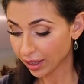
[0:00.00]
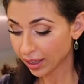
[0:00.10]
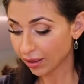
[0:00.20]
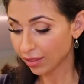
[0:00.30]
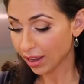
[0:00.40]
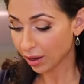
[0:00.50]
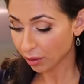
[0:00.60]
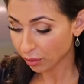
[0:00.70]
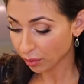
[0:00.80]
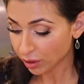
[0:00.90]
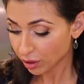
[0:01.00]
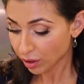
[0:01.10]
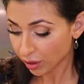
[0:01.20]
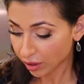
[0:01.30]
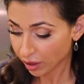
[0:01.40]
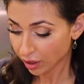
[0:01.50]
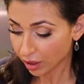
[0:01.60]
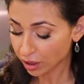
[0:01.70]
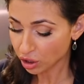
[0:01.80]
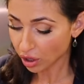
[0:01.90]
give that a
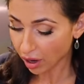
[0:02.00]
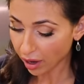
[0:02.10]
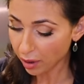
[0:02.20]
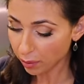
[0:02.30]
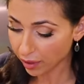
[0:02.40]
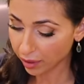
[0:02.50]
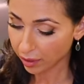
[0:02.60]
good chop.